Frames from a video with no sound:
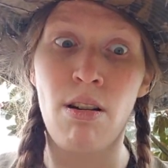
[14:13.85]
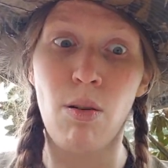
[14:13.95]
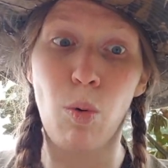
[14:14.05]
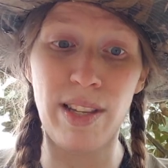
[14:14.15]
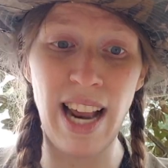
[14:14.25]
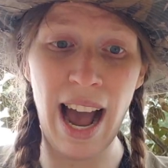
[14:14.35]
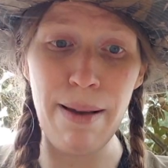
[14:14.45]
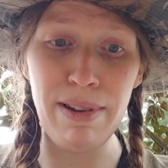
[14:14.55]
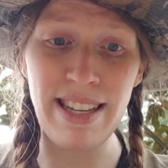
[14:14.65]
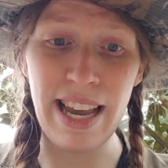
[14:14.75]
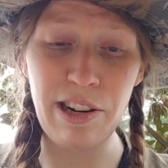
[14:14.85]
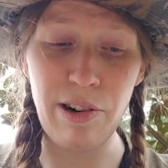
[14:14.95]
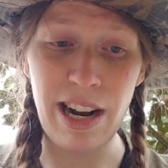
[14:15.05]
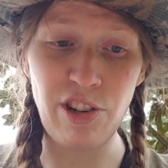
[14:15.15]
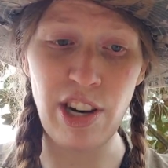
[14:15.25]
"What time is it?"
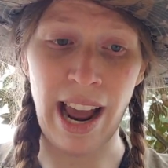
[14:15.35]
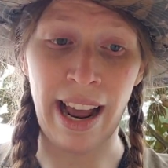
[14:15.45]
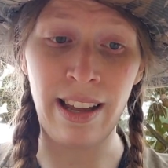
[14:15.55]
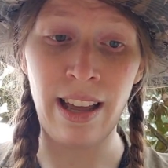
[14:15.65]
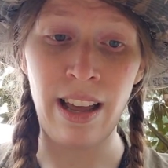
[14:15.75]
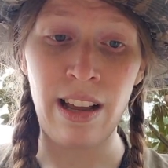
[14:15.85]
cried Jack.